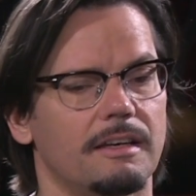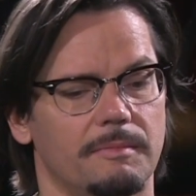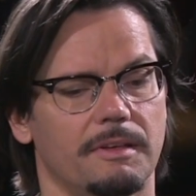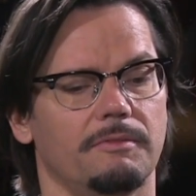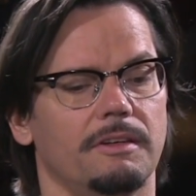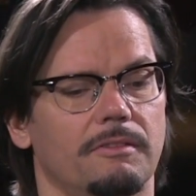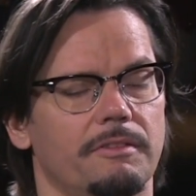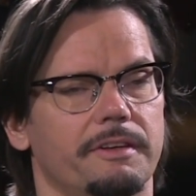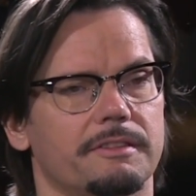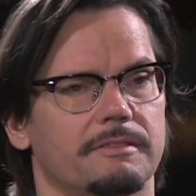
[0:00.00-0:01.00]
that. I mean, we know
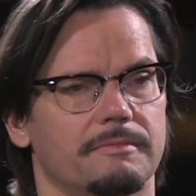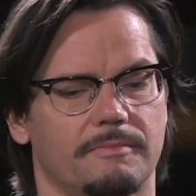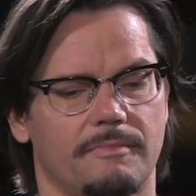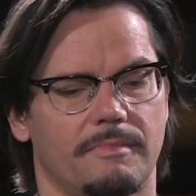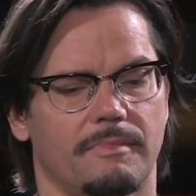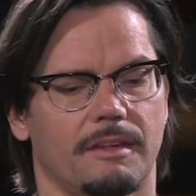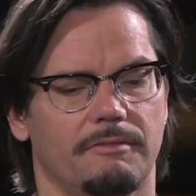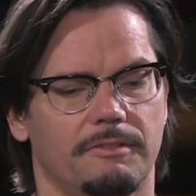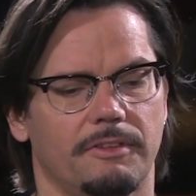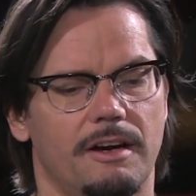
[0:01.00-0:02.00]
this.
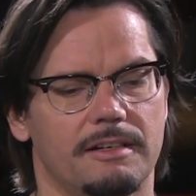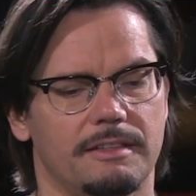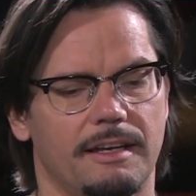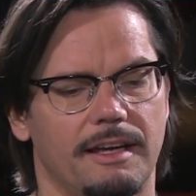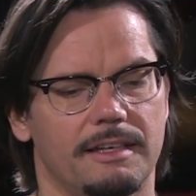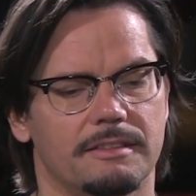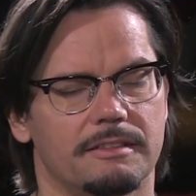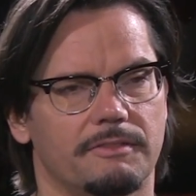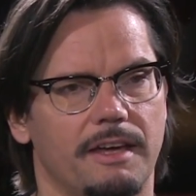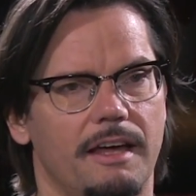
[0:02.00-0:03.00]
We've lost that essence
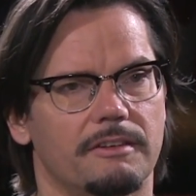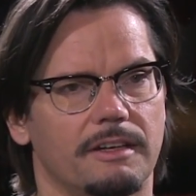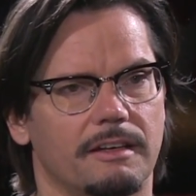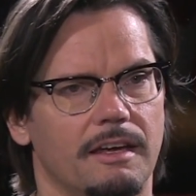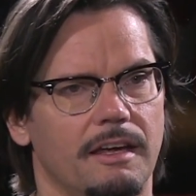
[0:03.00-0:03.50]
of gathering,